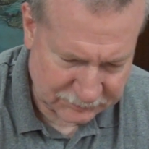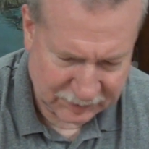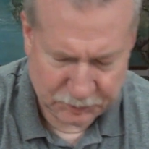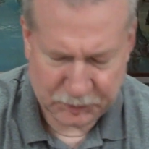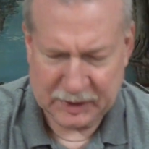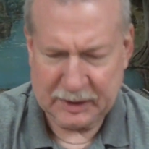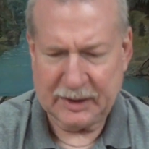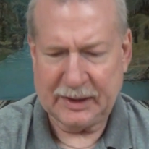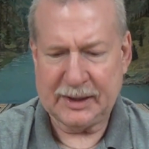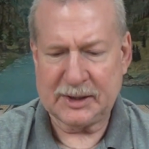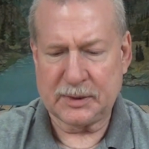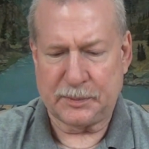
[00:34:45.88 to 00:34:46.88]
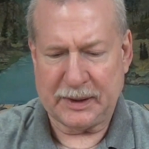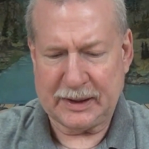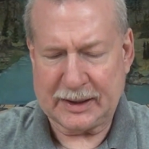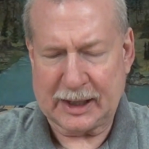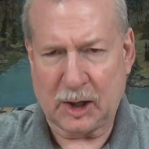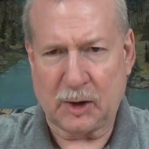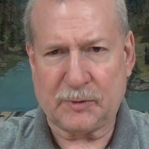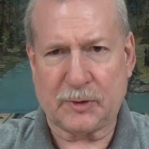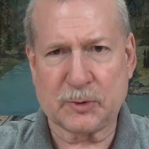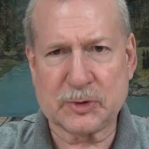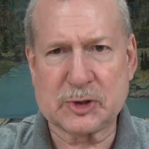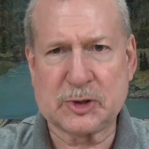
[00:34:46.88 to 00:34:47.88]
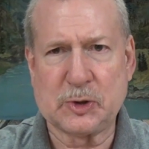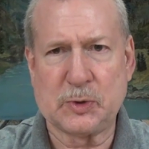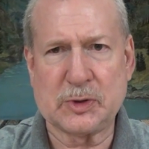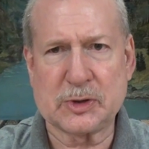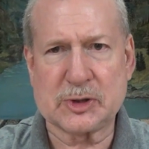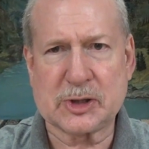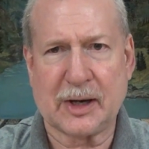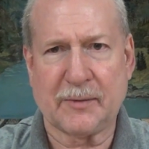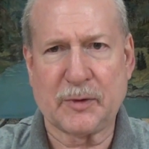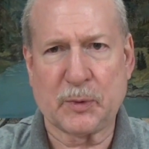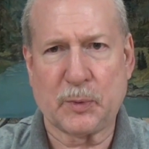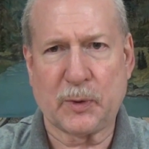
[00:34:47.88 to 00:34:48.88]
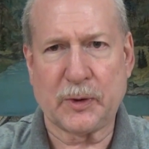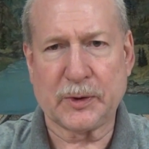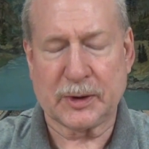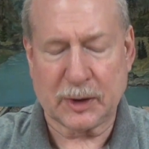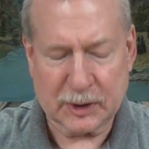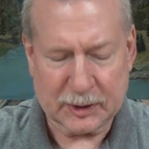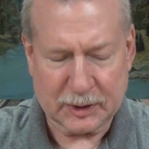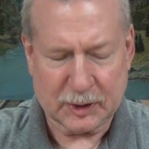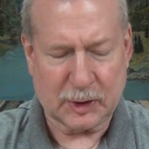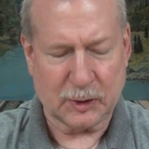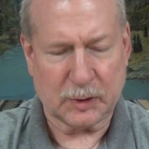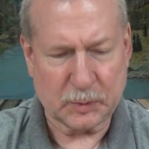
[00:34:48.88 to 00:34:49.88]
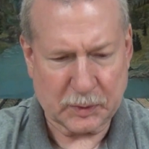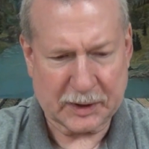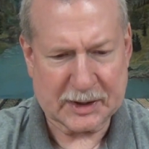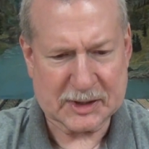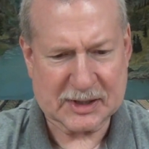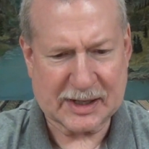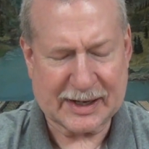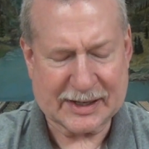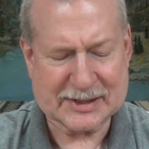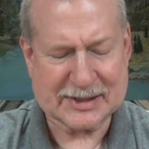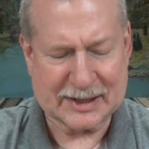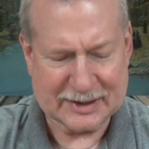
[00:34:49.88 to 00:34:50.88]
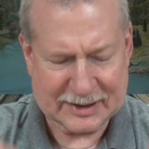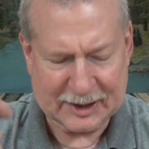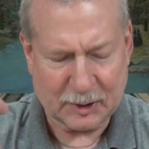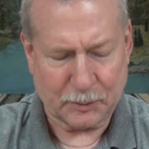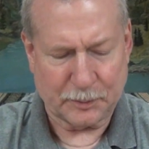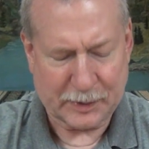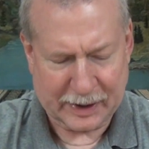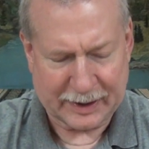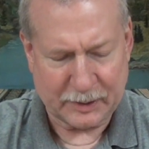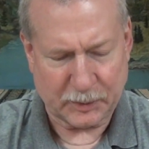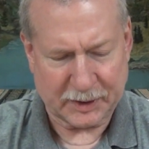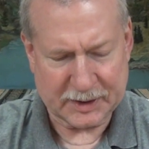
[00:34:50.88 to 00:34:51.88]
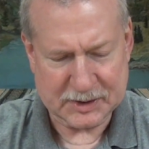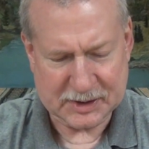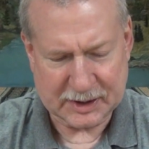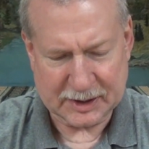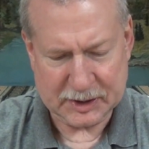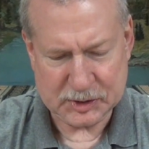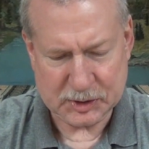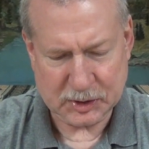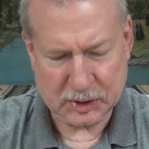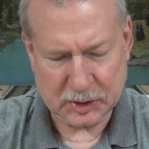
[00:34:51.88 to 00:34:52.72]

And we need to be careful students of the Word. Learn what it says and then obey what it says.